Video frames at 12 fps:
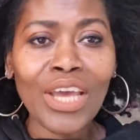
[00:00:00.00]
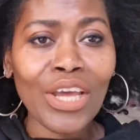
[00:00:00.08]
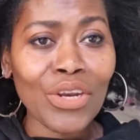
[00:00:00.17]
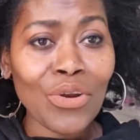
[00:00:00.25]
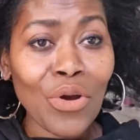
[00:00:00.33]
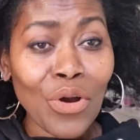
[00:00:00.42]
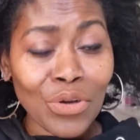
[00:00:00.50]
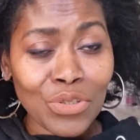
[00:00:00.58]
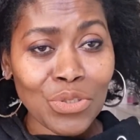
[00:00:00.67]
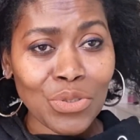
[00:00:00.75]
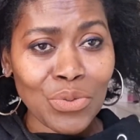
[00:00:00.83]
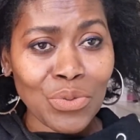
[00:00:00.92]
And
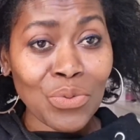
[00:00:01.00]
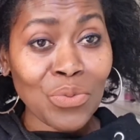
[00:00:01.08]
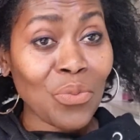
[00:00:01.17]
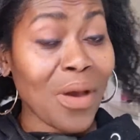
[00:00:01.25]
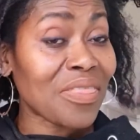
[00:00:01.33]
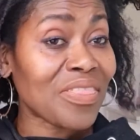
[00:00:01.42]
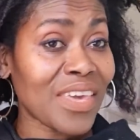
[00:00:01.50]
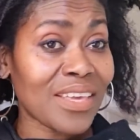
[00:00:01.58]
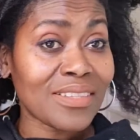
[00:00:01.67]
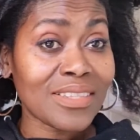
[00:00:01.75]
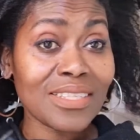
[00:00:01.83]
also one thing,